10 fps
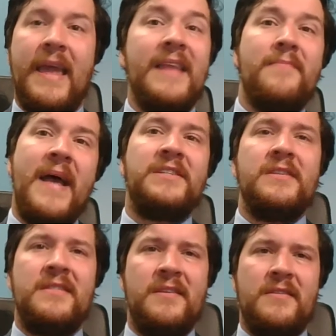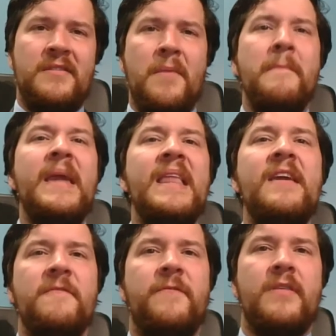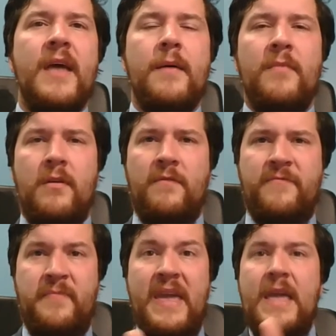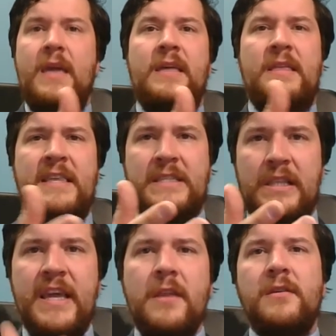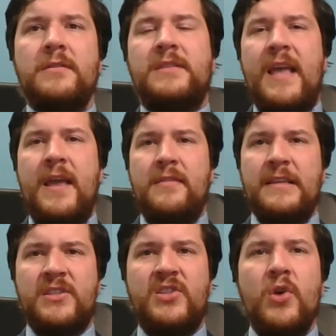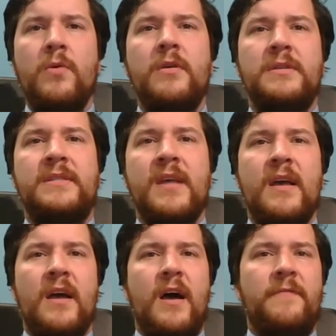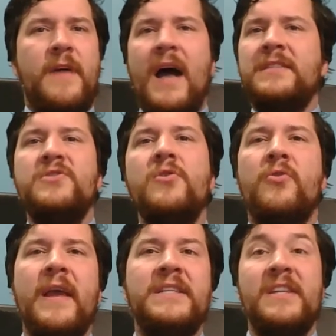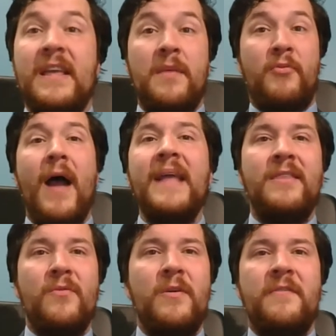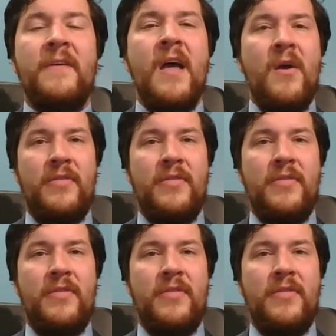i can't imagine the the meaning for them of being these leaders and these stewards of god's new creation and the pride that would have